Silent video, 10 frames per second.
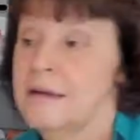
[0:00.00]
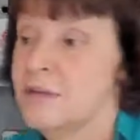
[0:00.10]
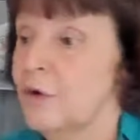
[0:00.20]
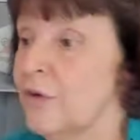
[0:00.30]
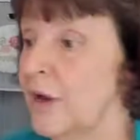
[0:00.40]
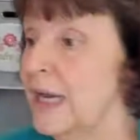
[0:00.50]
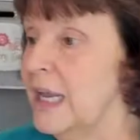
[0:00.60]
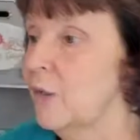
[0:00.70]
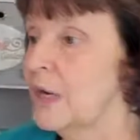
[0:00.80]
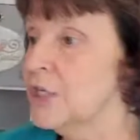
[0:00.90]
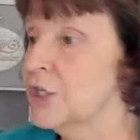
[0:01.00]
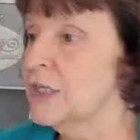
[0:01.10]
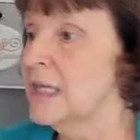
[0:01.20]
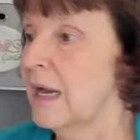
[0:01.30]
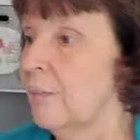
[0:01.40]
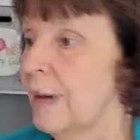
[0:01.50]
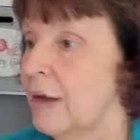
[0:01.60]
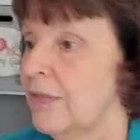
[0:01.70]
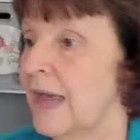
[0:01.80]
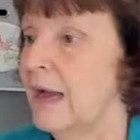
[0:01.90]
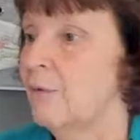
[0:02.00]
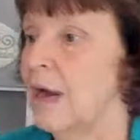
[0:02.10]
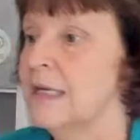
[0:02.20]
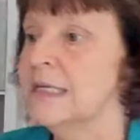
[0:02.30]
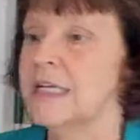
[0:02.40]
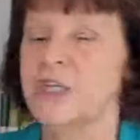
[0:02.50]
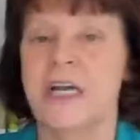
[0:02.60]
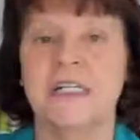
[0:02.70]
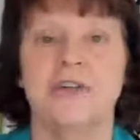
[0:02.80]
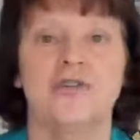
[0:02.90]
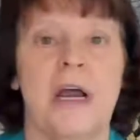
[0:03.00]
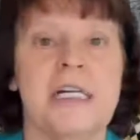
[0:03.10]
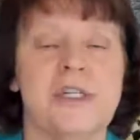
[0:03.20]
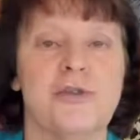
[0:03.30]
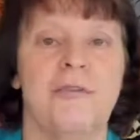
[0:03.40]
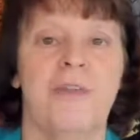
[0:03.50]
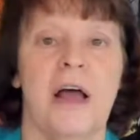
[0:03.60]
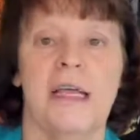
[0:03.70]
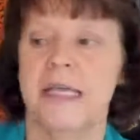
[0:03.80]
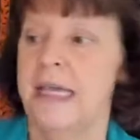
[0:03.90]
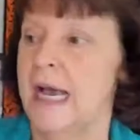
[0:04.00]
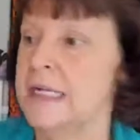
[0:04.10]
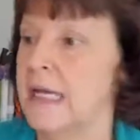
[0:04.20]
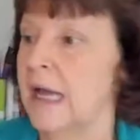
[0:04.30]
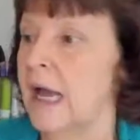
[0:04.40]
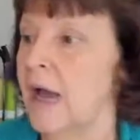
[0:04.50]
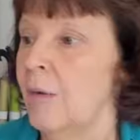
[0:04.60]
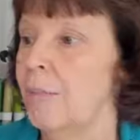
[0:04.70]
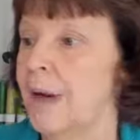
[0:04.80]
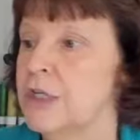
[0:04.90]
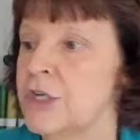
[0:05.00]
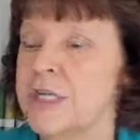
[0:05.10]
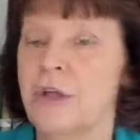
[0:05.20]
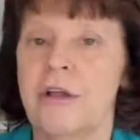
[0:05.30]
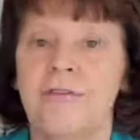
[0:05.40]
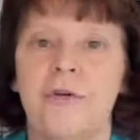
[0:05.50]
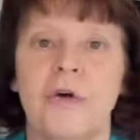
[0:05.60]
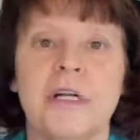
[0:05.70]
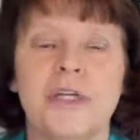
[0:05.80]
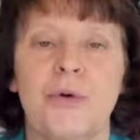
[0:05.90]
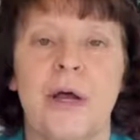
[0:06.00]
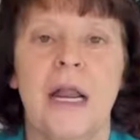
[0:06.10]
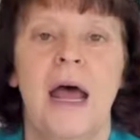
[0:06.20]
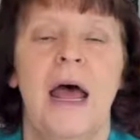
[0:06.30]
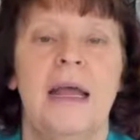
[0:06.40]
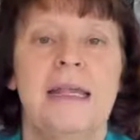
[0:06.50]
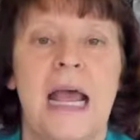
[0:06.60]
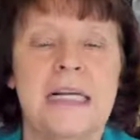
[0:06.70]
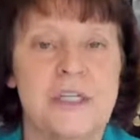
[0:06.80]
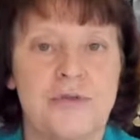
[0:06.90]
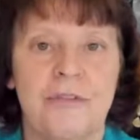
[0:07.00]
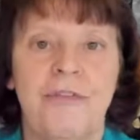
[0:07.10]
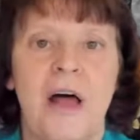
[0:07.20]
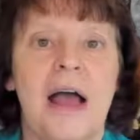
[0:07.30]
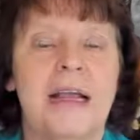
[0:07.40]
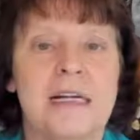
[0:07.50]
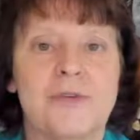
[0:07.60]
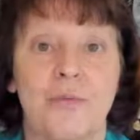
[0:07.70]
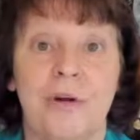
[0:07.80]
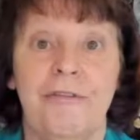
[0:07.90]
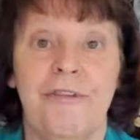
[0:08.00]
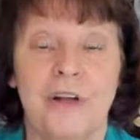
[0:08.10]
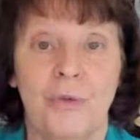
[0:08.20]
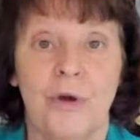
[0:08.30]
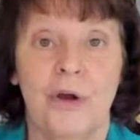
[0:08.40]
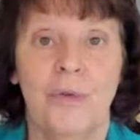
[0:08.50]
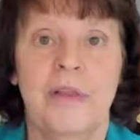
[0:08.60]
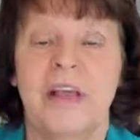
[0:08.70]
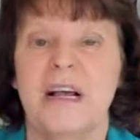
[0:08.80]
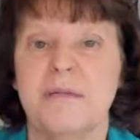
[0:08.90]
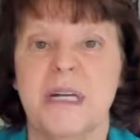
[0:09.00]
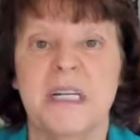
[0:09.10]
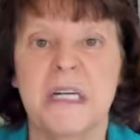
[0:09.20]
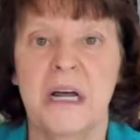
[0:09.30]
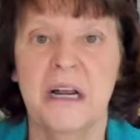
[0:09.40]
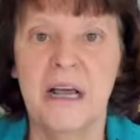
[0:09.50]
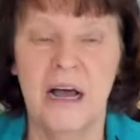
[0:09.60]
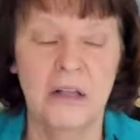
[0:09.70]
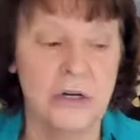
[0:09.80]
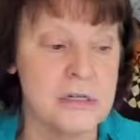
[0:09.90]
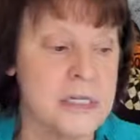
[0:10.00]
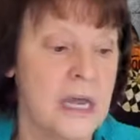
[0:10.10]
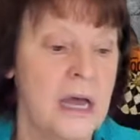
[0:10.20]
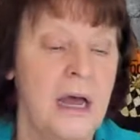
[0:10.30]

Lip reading: So are there any questions about that? Rhonda says she hasn't tried StripFlock yet, but she's looking forward to it. Yeah, StripFlock is real fun to work with. It comes in a ton of colors.